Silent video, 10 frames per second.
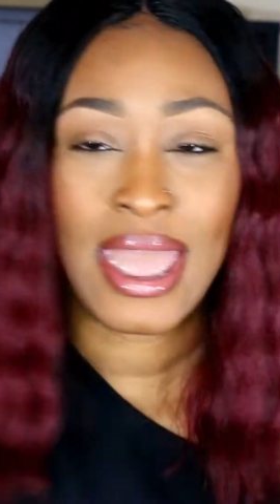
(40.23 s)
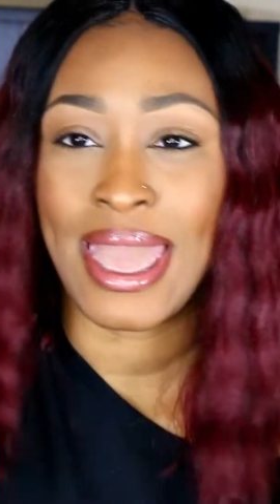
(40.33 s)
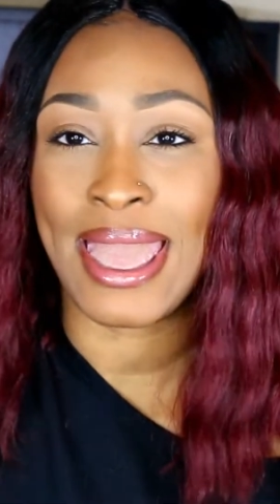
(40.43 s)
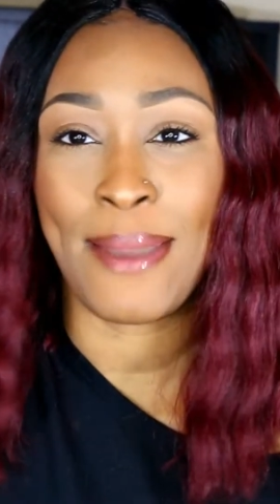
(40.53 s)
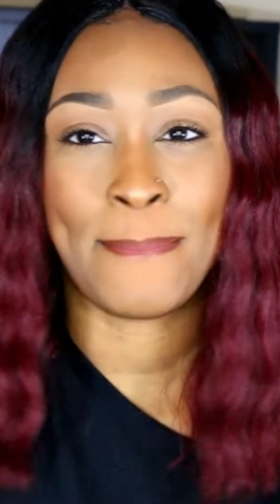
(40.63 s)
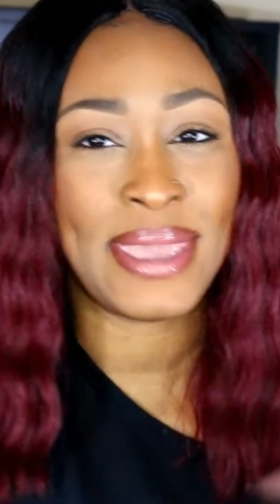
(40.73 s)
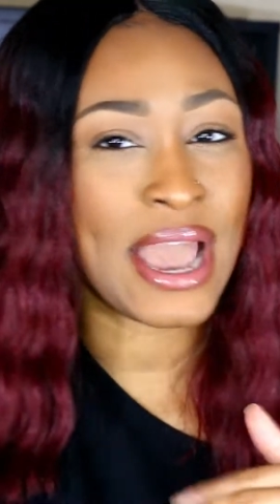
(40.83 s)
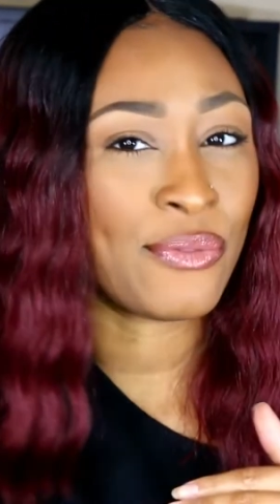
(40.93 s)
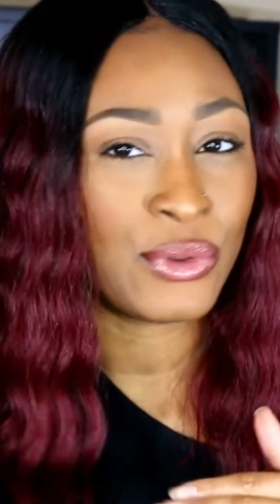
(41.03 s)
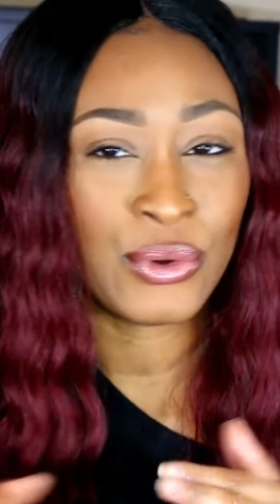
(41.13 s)
and be
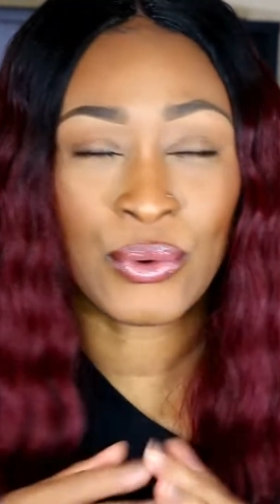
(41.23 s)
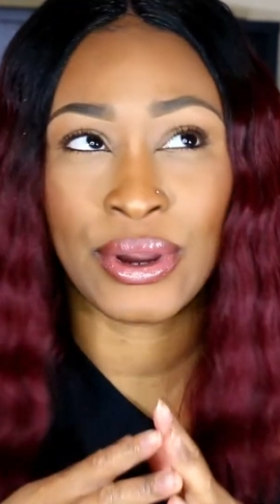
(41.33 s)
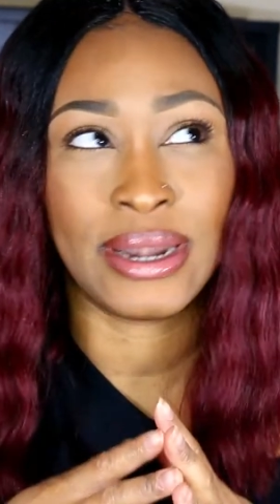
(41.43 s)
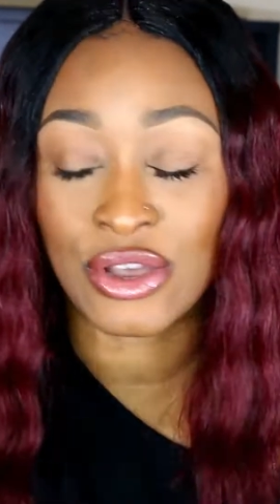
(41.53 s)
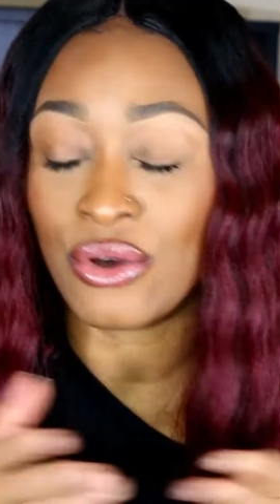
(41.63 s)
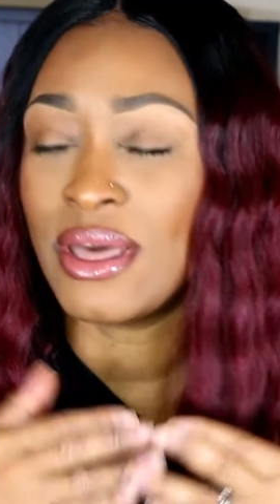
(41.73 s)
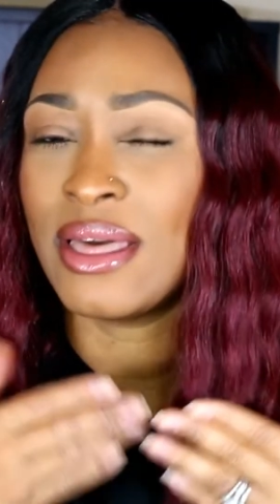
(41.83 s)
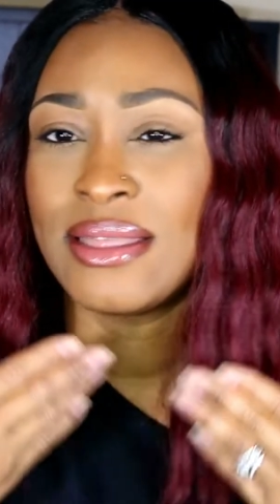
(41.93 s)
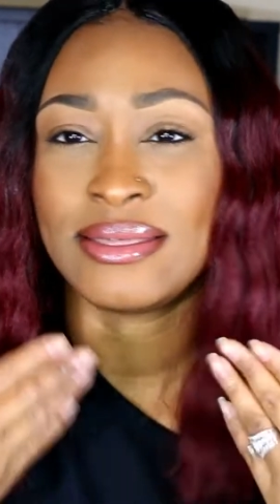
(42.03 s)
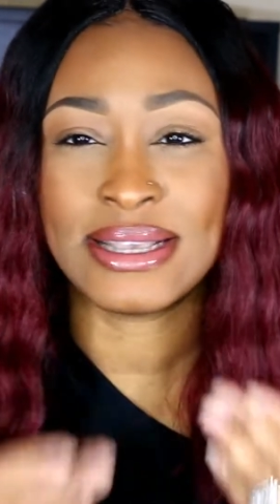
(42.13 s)
out the door so
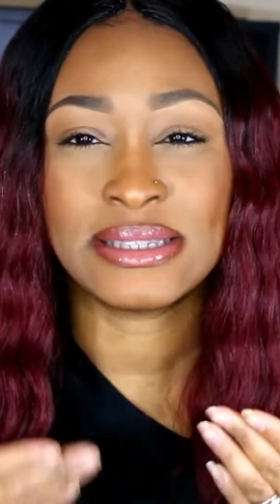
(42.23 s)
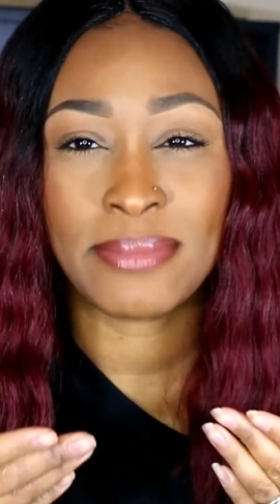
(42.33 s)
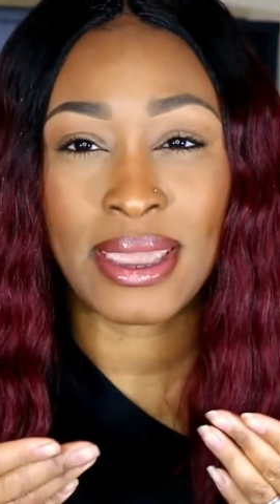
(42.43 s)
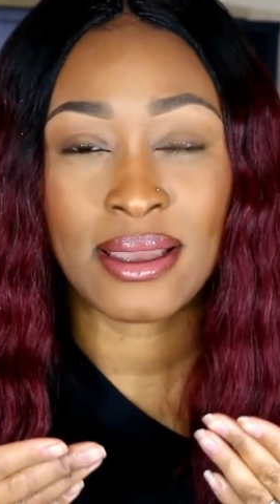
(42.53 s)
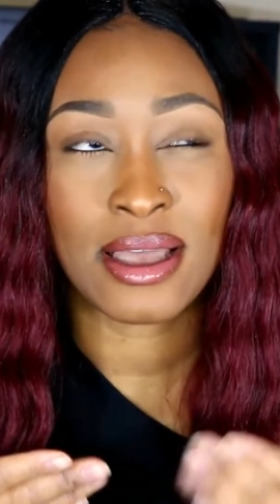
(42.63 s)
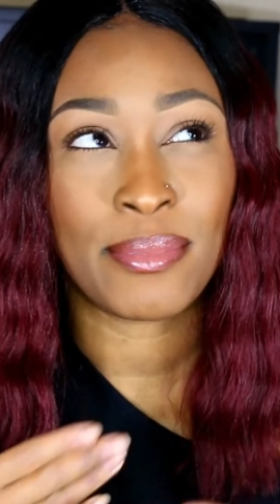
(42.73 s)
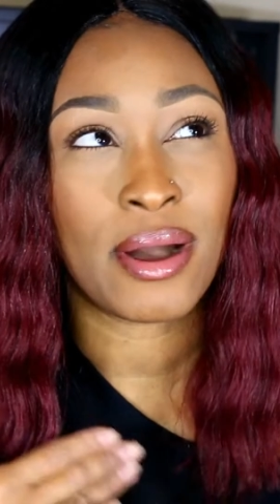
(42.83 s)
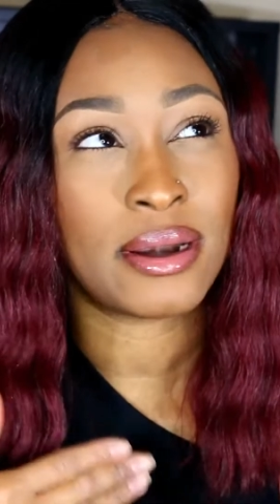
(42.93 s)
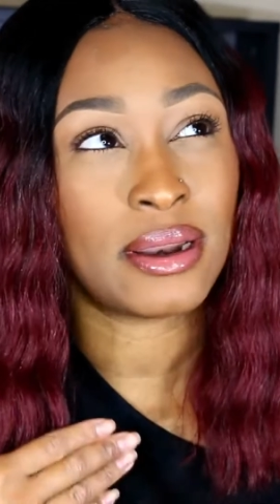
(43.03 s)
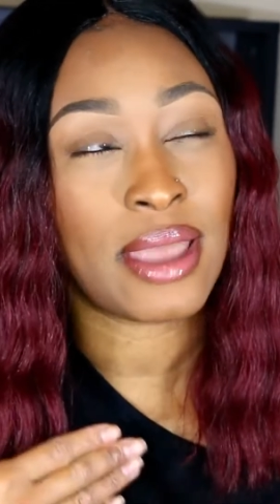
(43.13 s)
this makeup
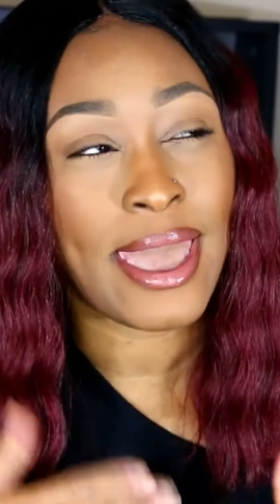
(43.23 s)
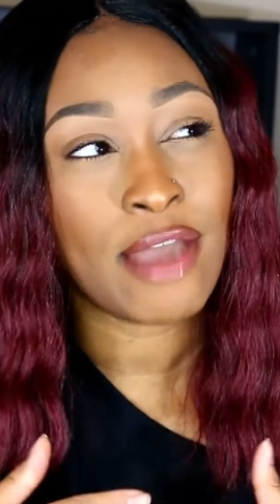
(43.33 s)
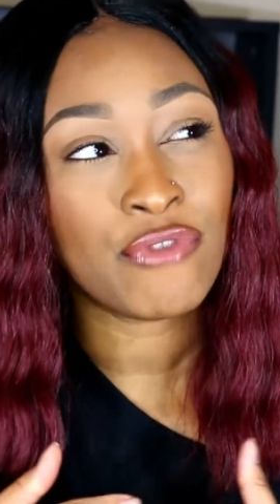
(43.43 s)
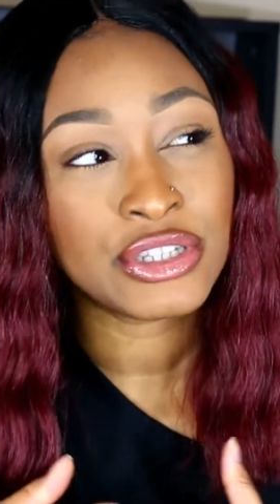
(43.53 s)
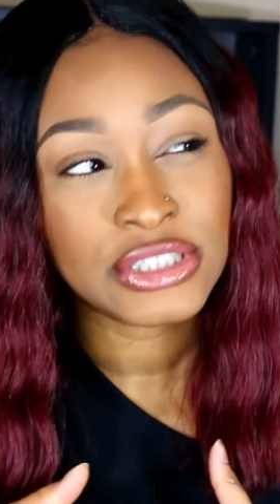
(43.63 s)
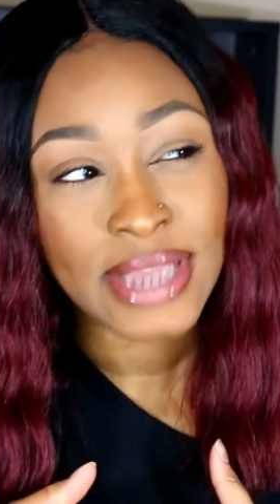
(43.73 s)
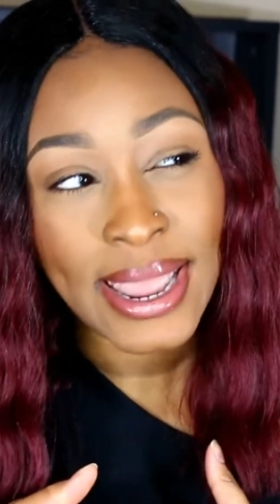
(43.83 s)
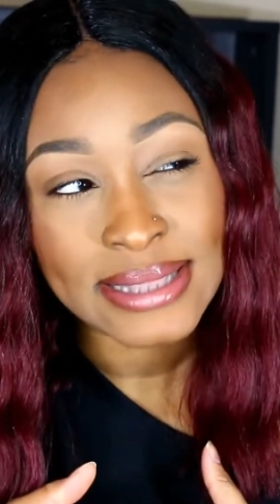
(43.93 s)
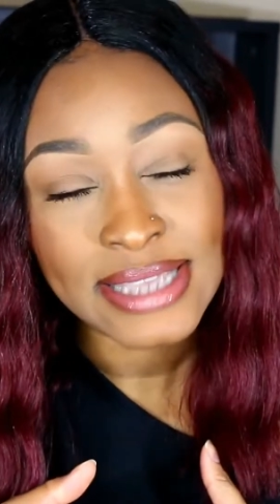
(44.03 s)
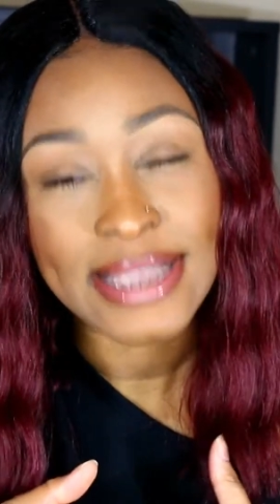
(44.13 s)
on an average
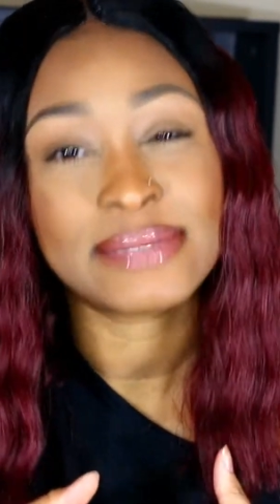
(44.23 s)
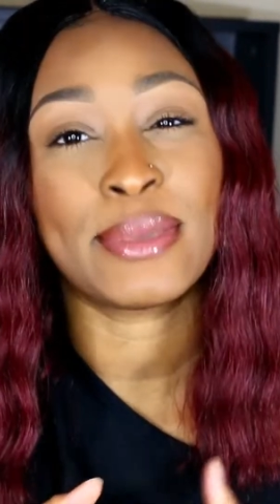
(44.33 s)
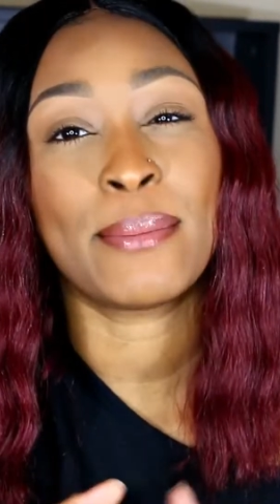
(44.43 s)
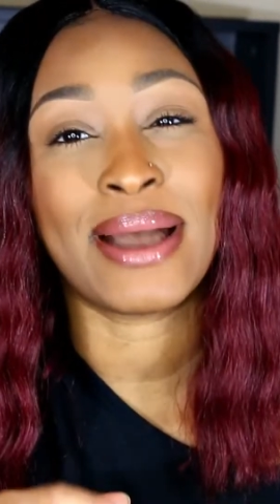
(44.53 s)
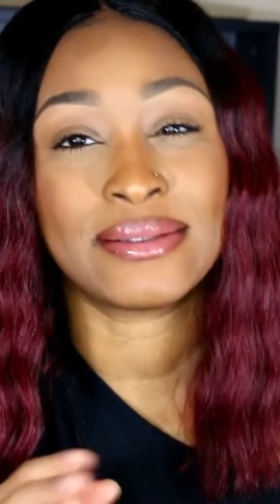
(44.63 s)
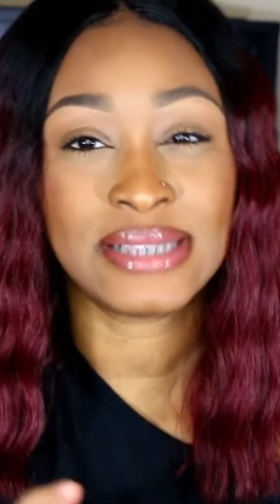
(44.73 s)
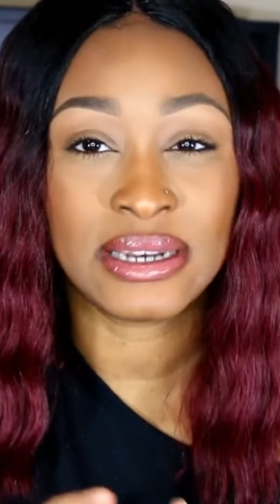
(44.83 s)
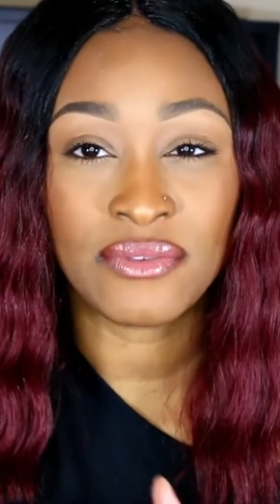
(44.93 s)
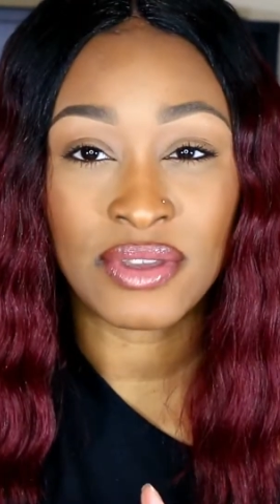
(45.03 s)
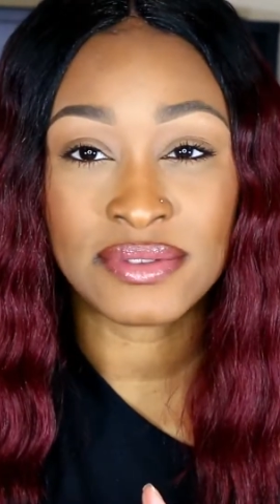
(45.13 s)
day takes me about 10
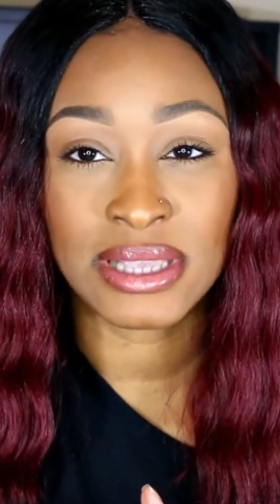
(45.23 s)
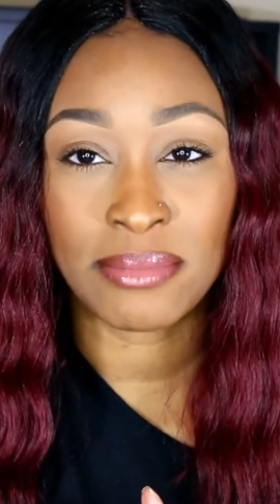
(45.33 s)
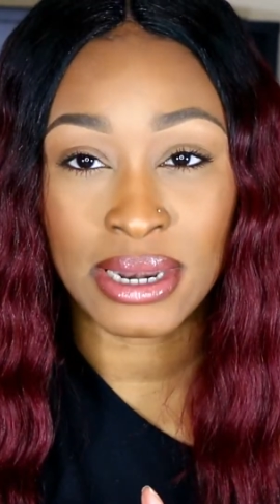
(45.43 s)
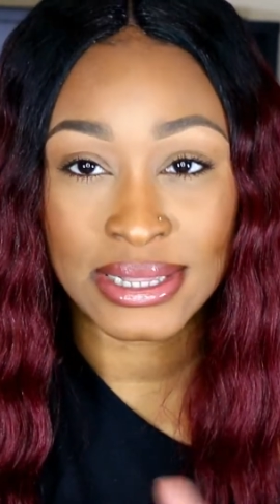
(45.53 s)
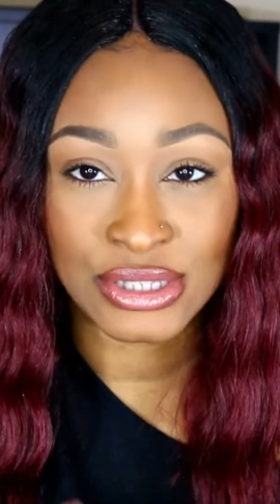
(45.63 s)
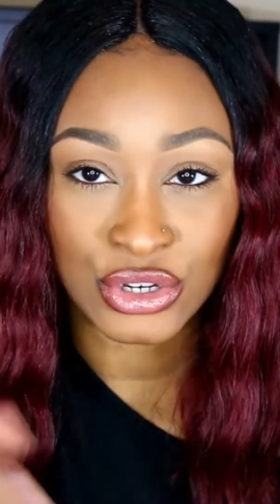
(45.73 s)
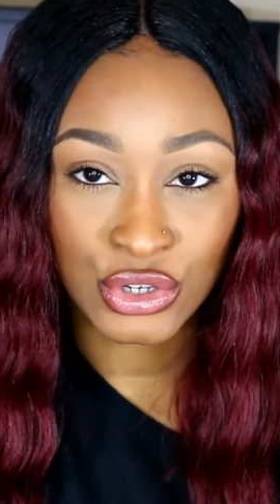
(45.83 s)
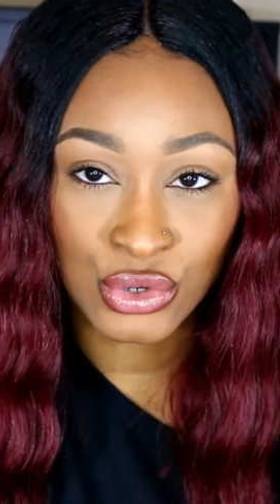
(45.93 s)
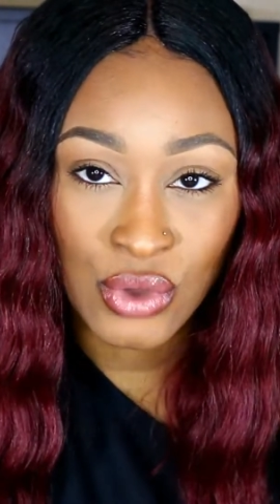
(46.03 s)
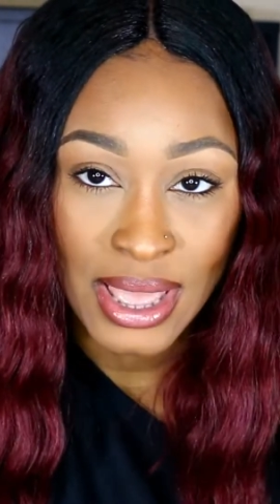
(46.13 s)
to 15 minutes to
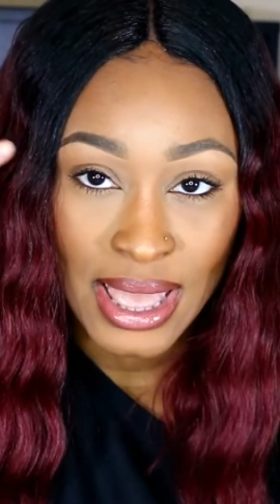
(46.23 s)
do